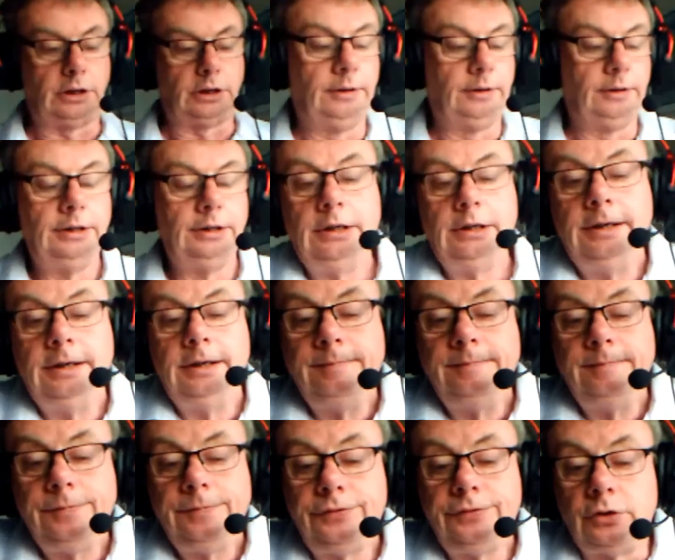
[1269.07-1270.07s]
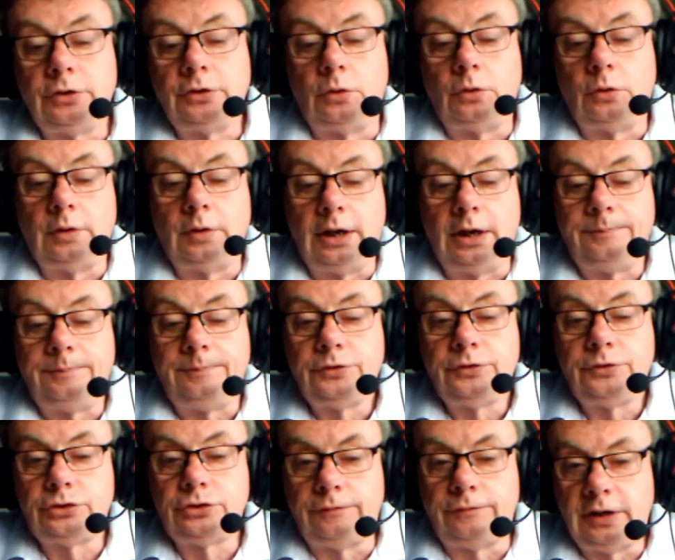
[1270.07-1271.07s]
okay? So
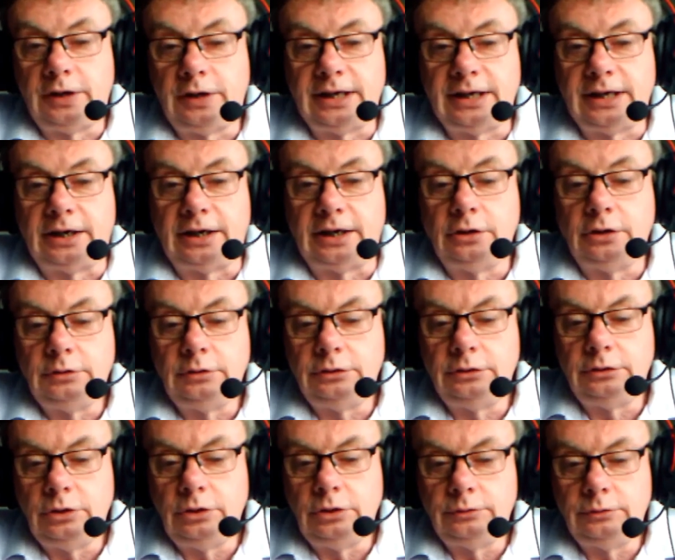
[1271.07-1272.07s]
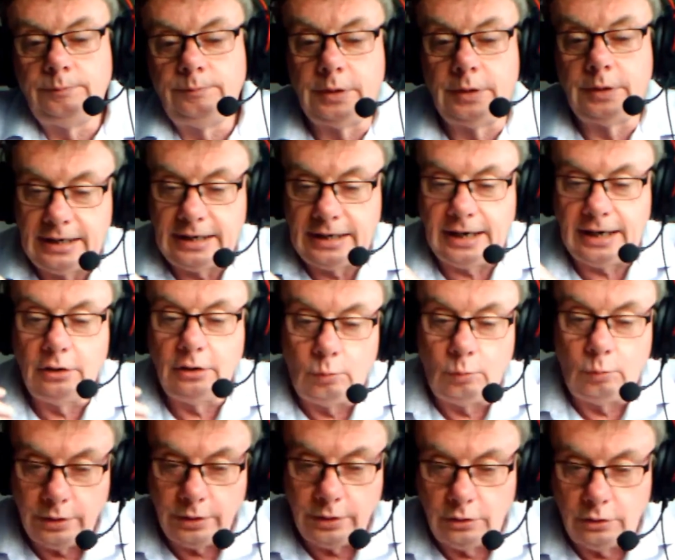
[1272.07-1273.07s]
stuff like that. You again,
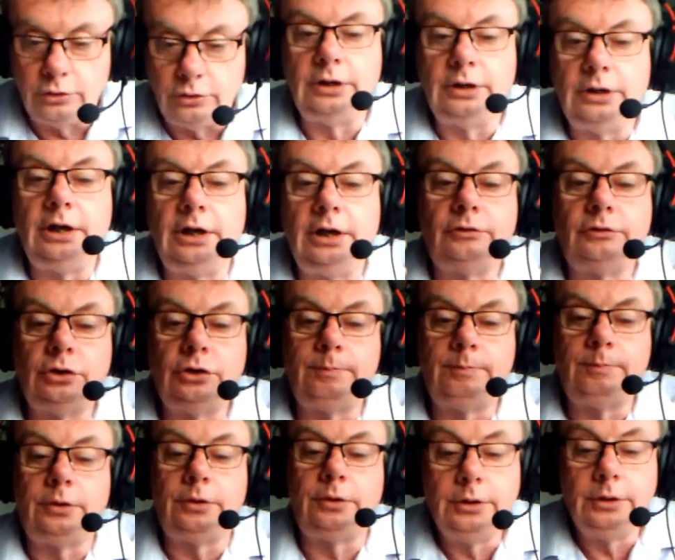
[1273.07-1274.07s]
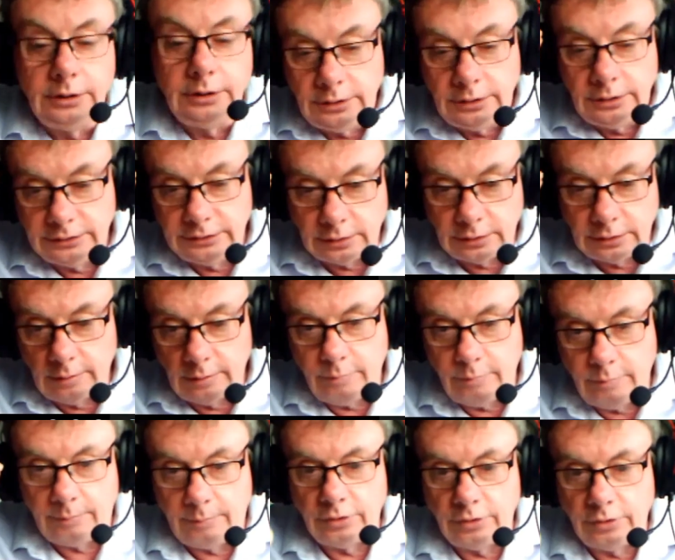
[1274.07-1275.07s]
what you're doing here is you're putting in these
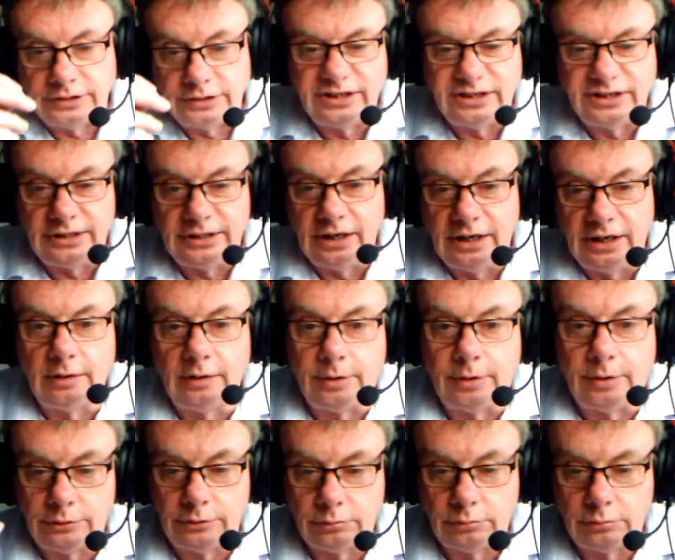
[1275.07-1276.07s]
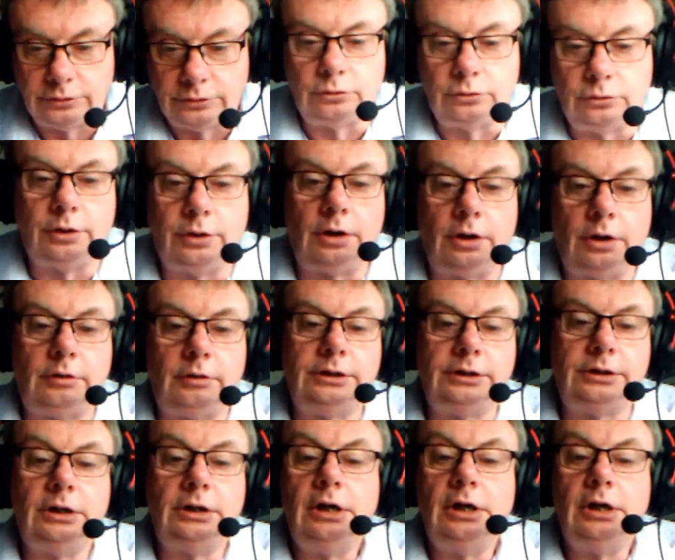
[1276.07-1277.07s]
little memories as you think about what's going on,
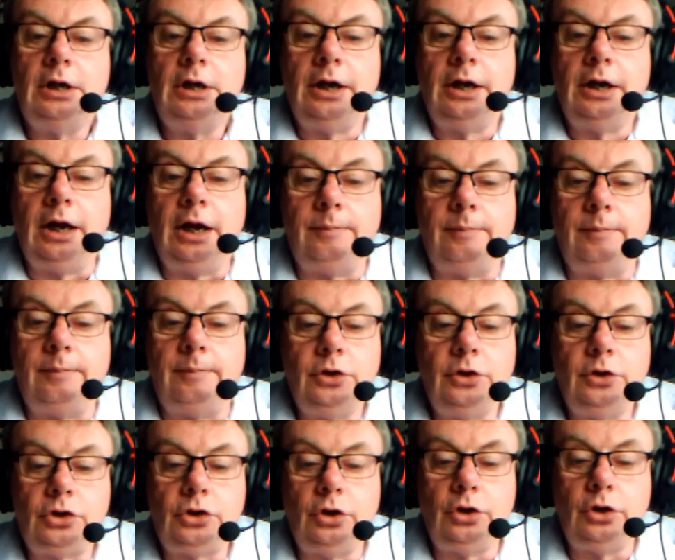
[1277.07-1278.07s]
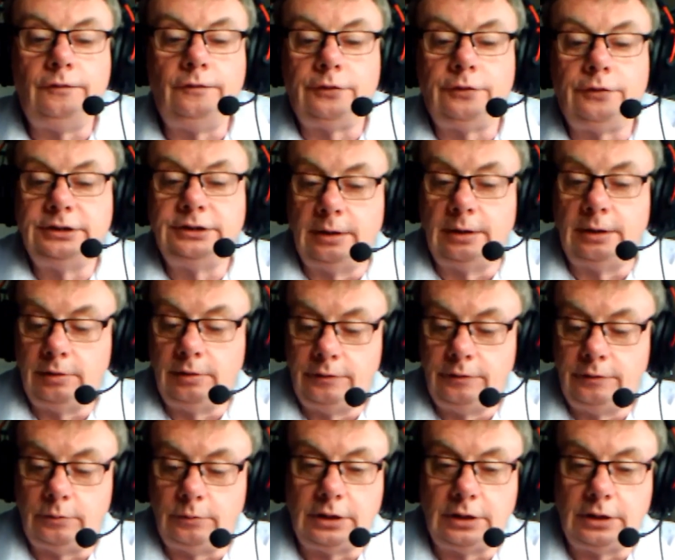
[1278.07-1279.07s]
right? You could, for example,
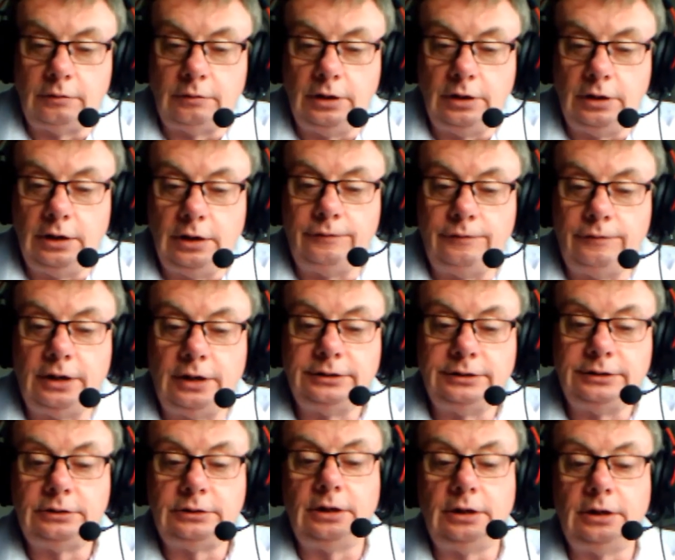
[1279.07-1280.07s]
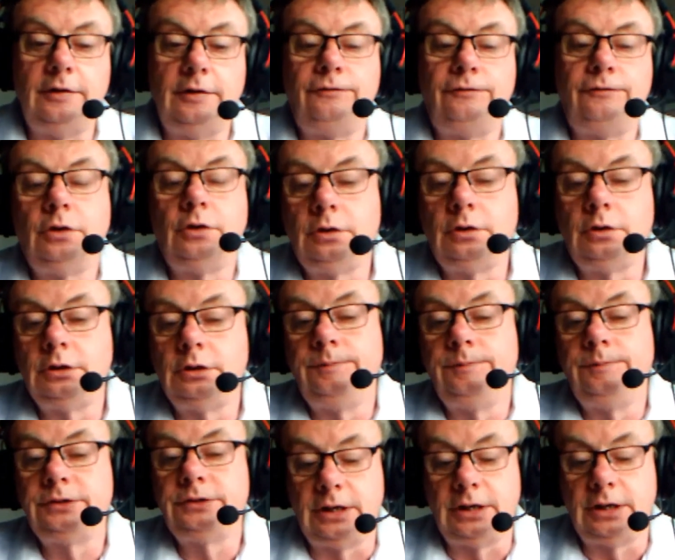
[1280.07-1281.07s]
if you want to get really advanced, if you're
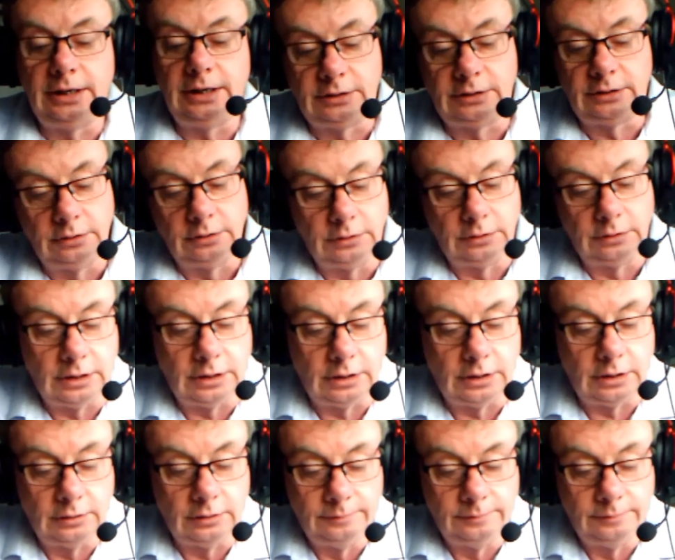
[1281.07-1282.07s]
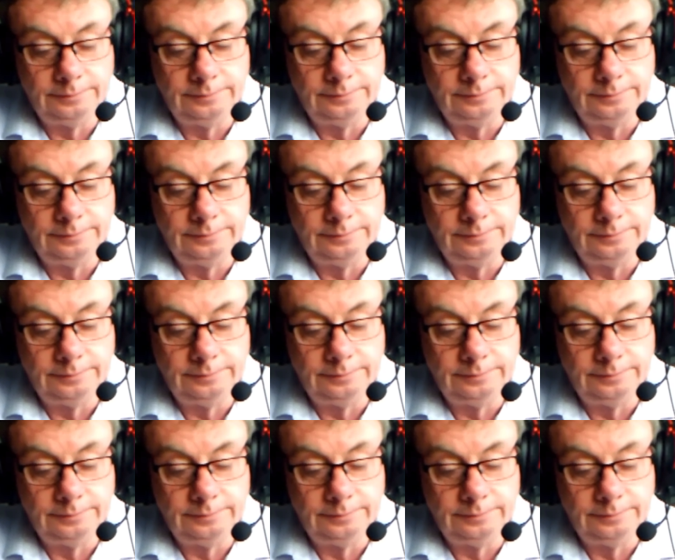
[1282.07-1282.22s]
selecting a